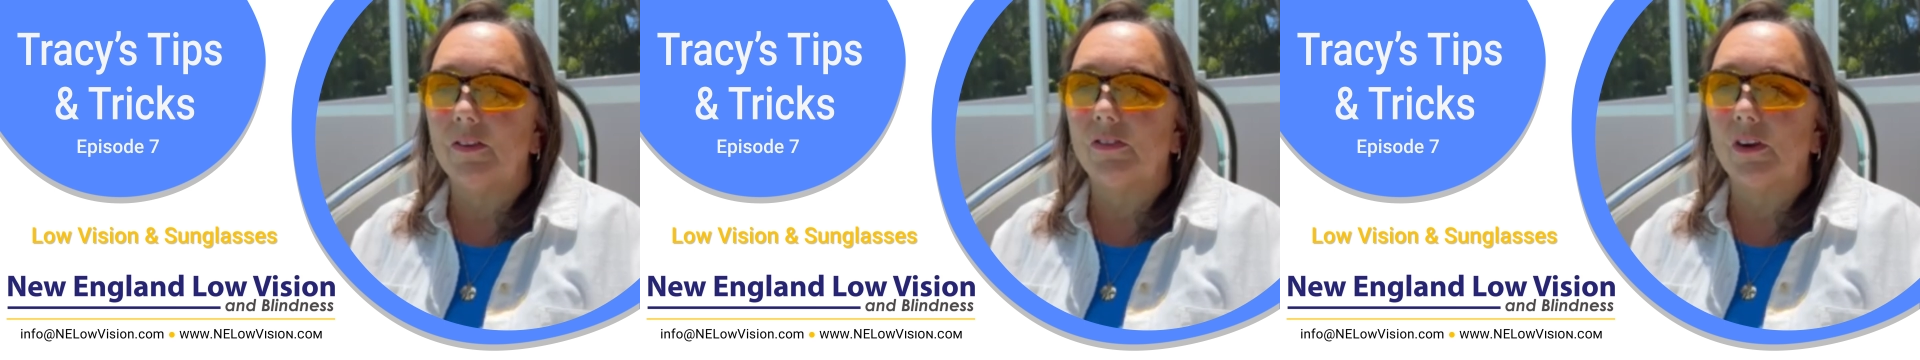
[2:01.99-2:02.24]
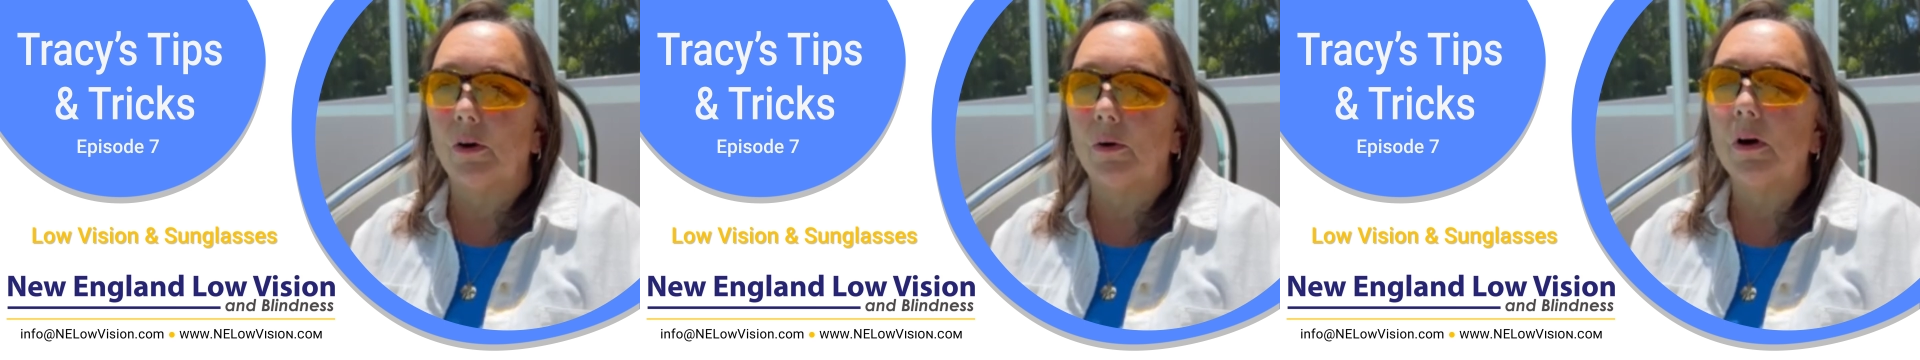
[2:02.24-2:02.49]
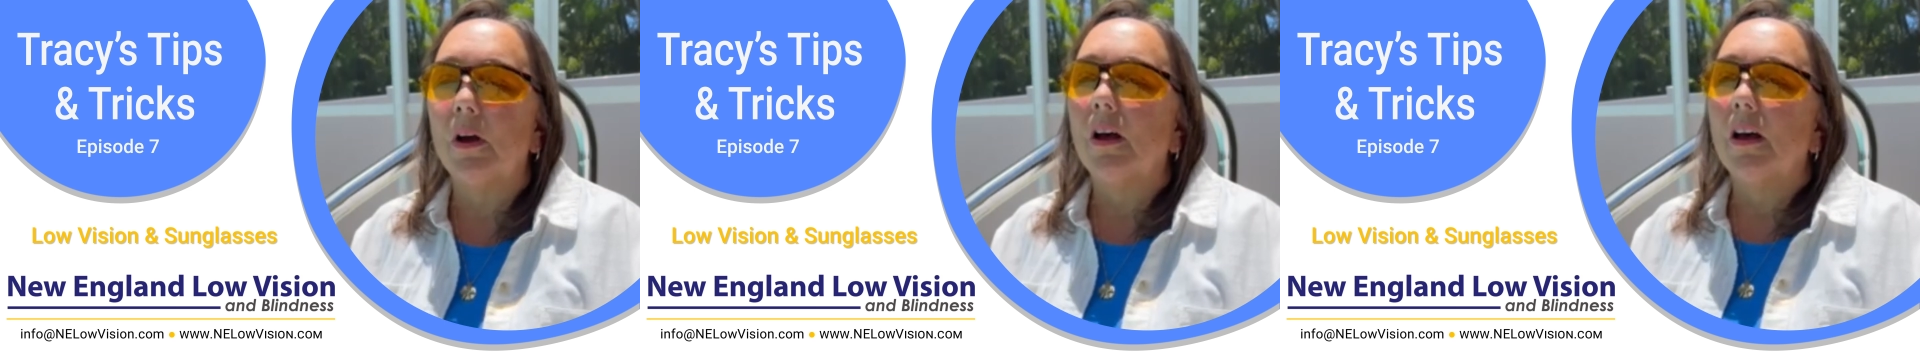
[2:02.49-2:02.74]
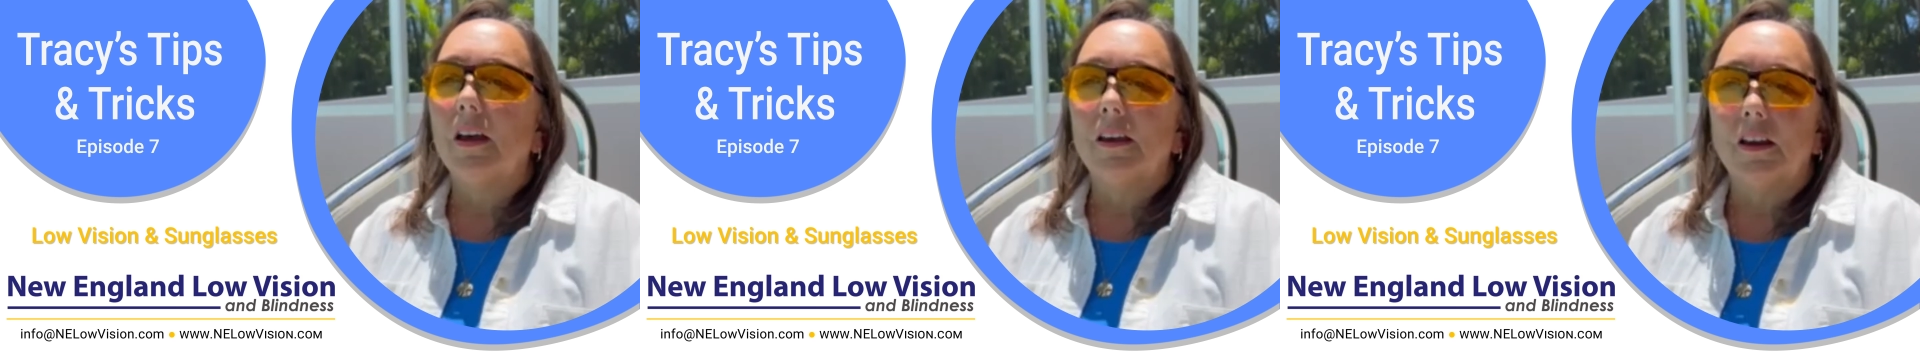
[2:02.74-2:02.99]
So,
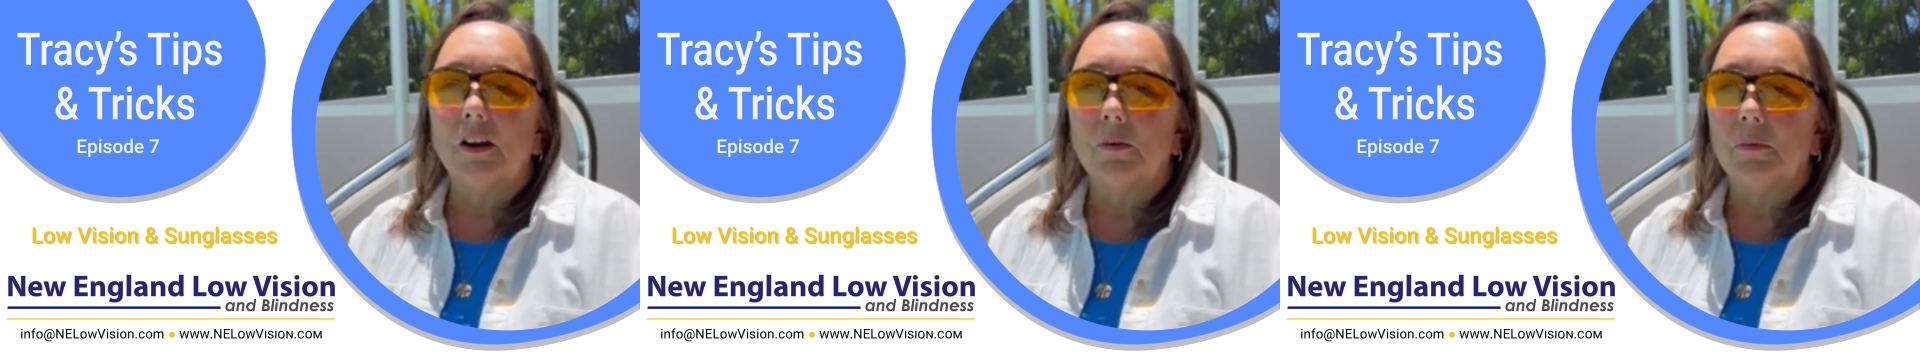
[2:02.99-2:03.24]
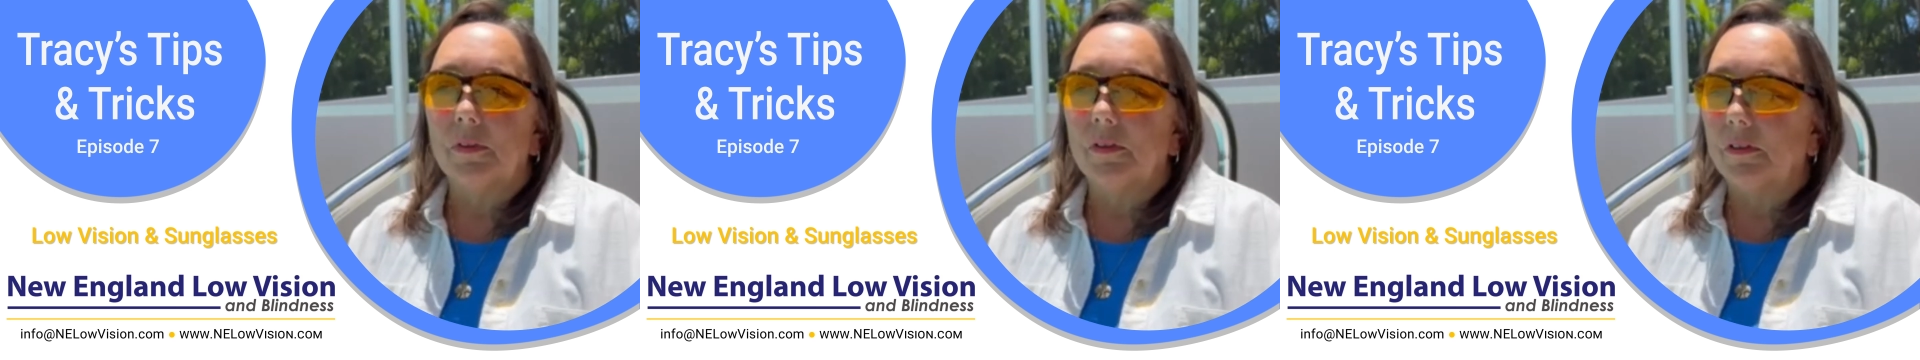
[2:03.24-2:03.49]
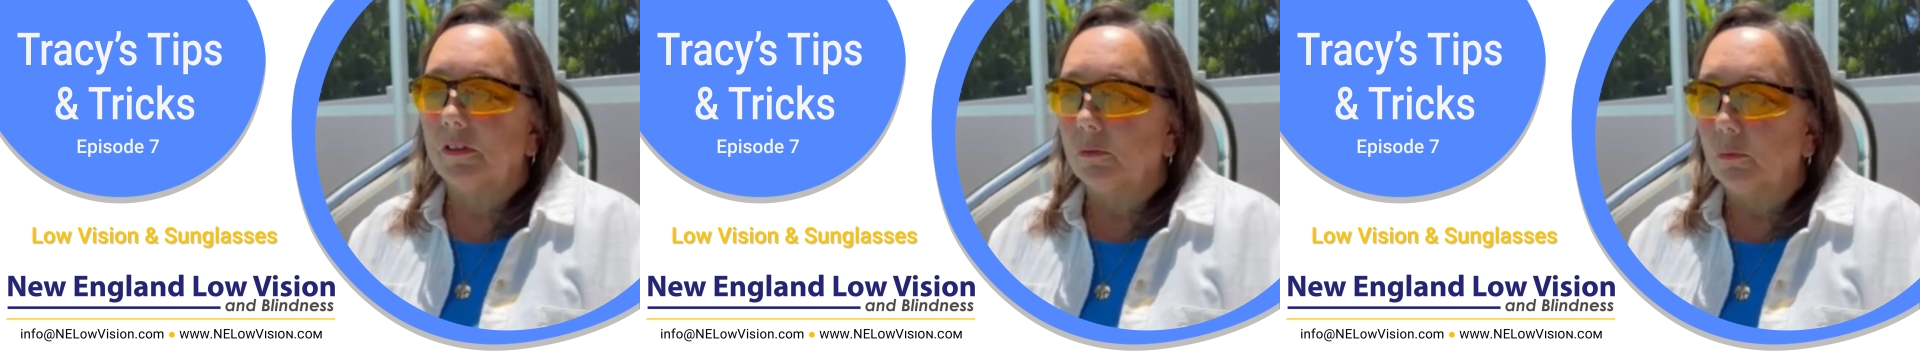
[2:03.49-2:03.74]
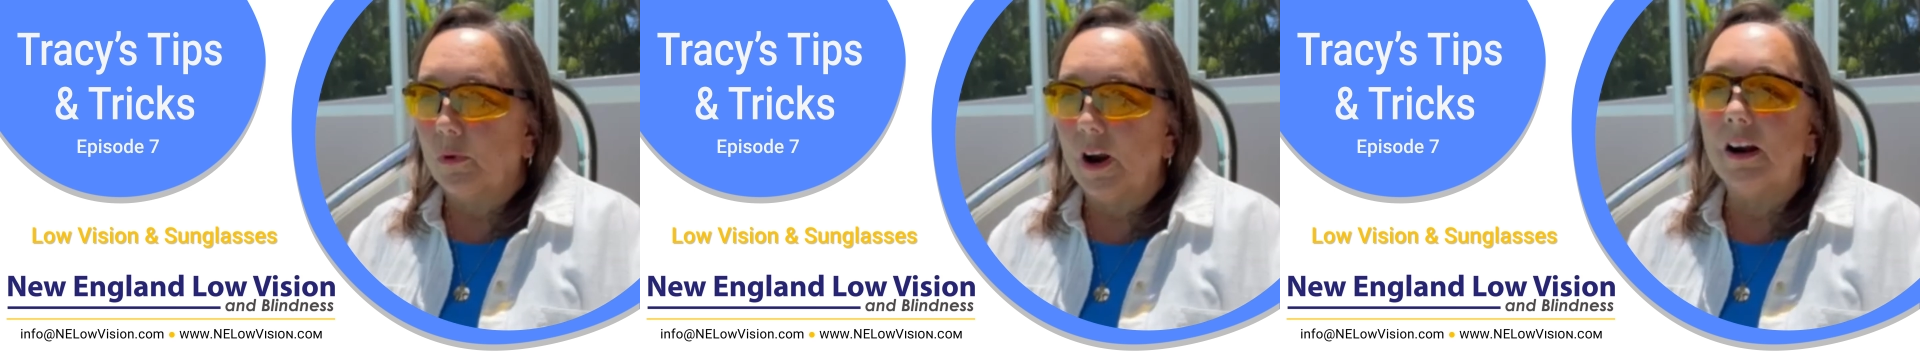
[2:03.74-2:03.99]
you know,
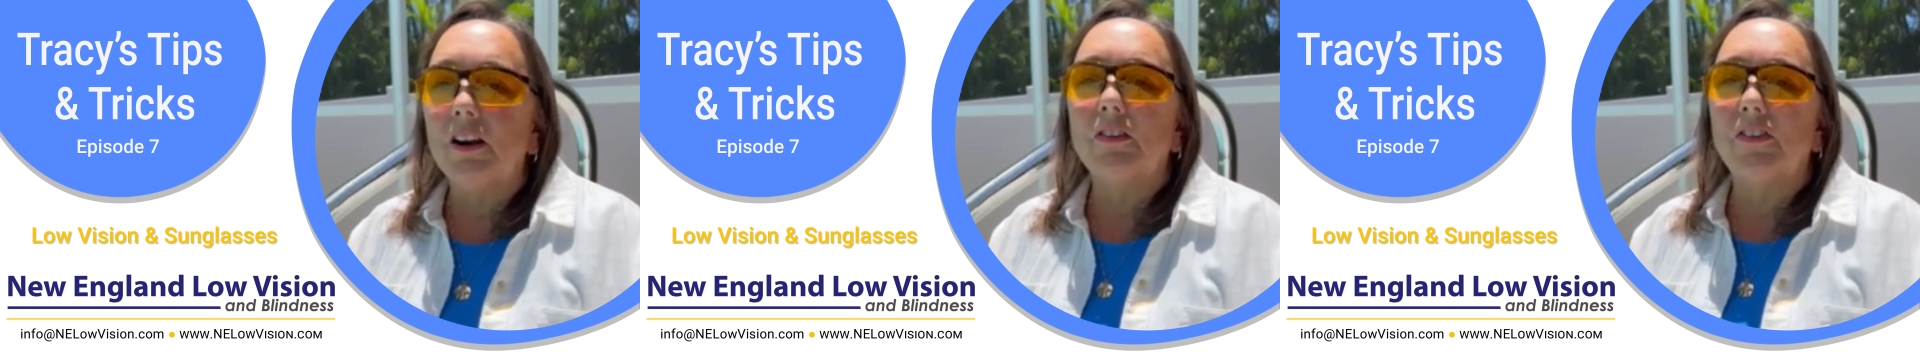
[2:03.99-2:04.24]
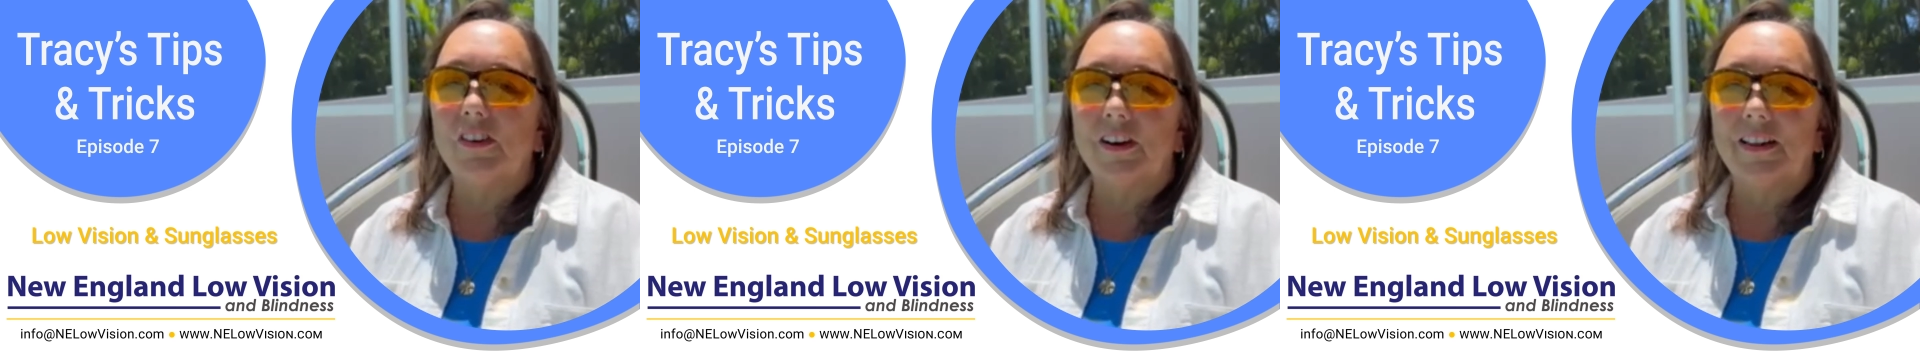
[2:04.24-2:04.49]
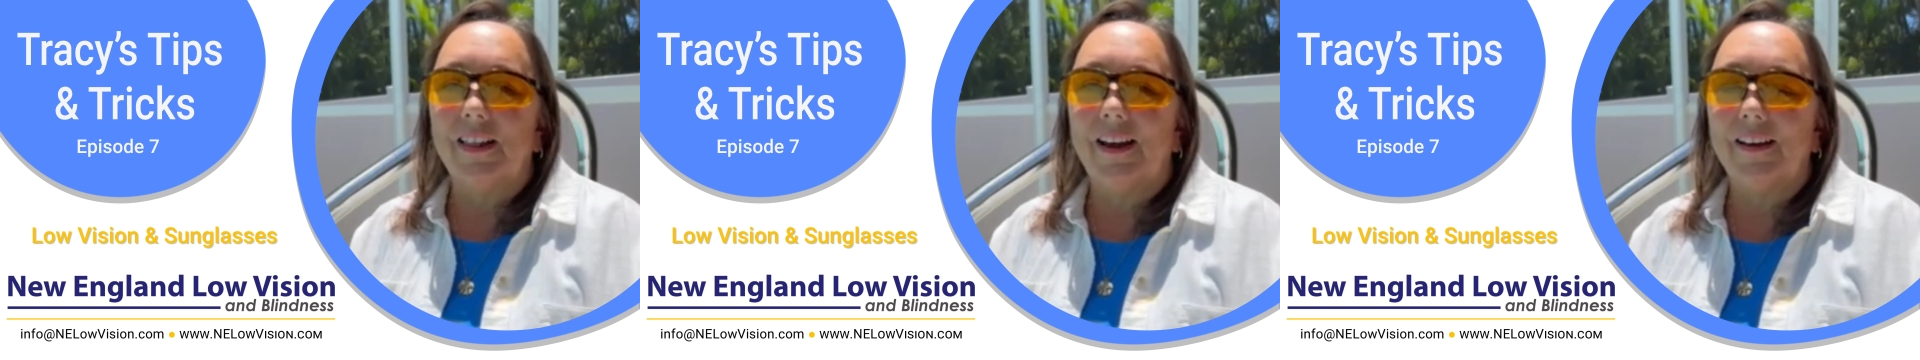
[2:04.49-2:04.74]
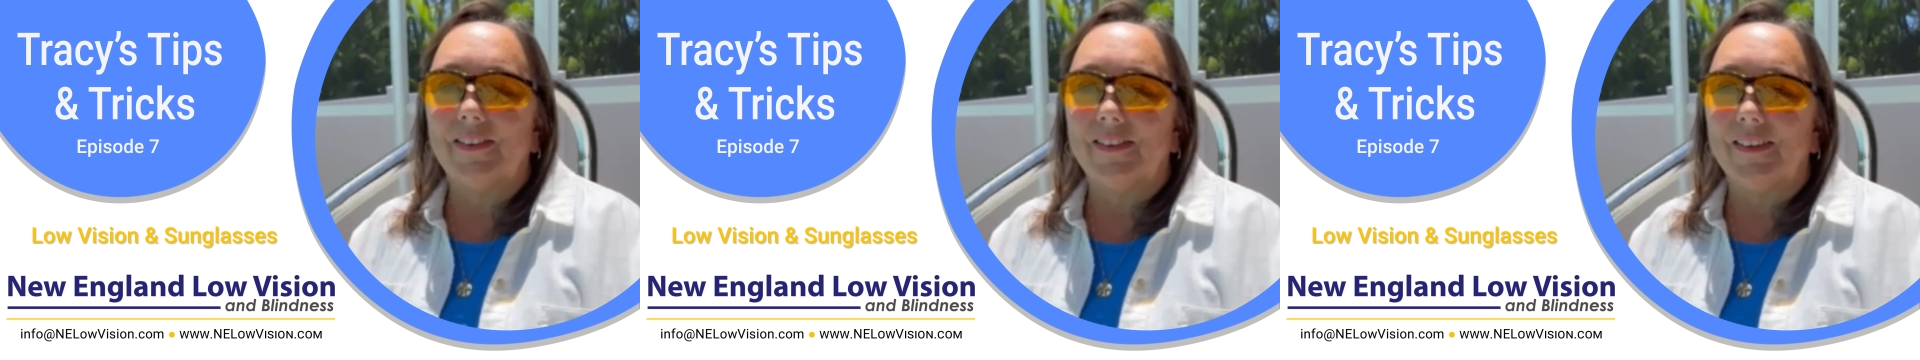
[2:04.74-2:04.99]
wear your
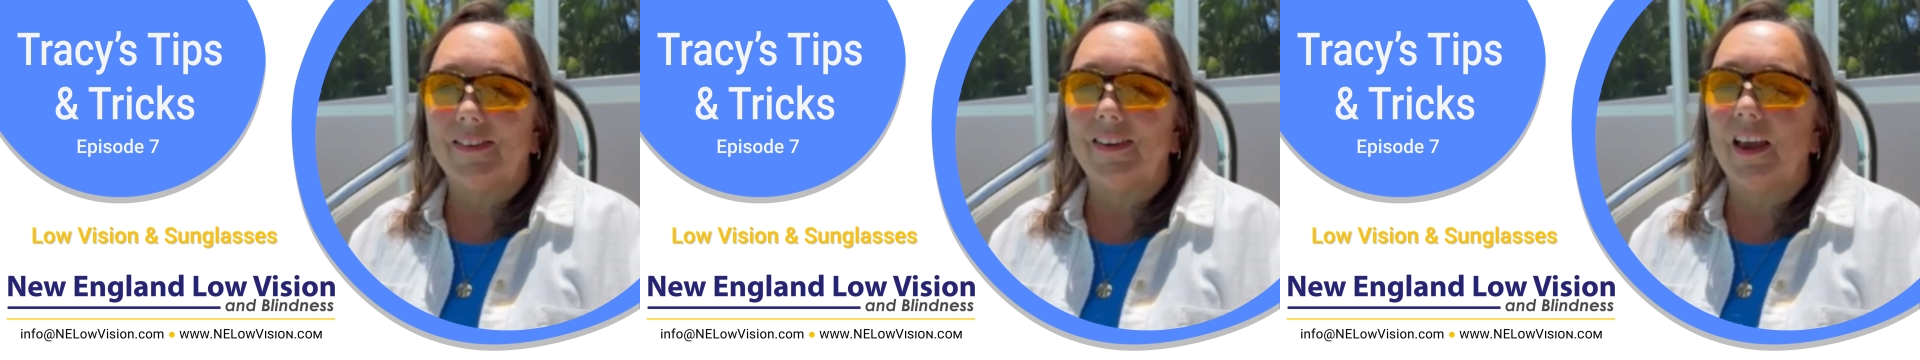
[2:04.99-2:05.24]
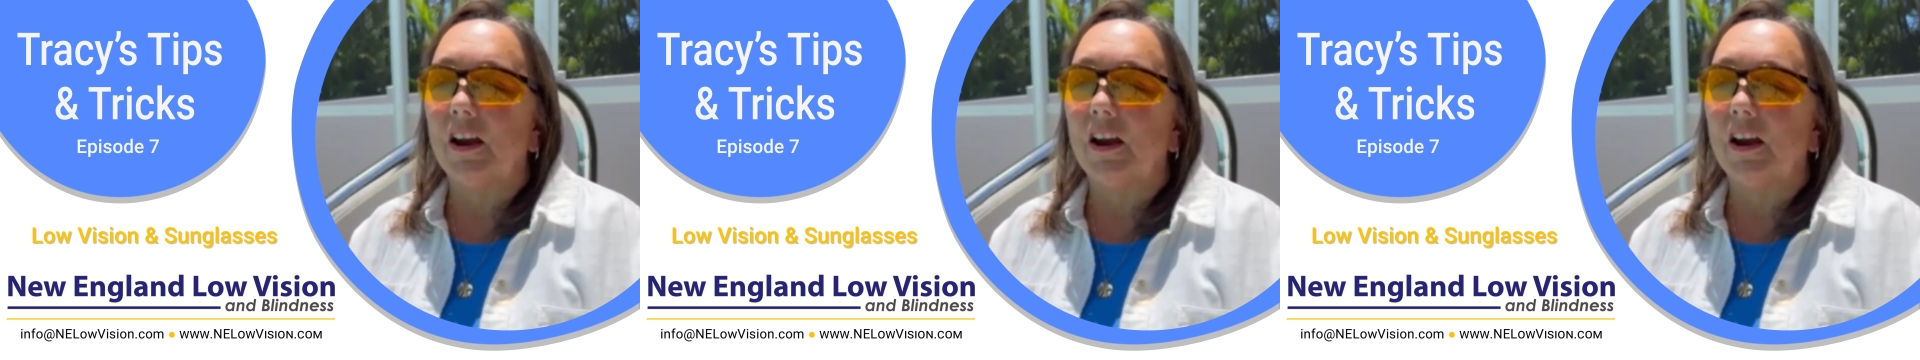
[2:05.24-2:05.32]
sunglasses.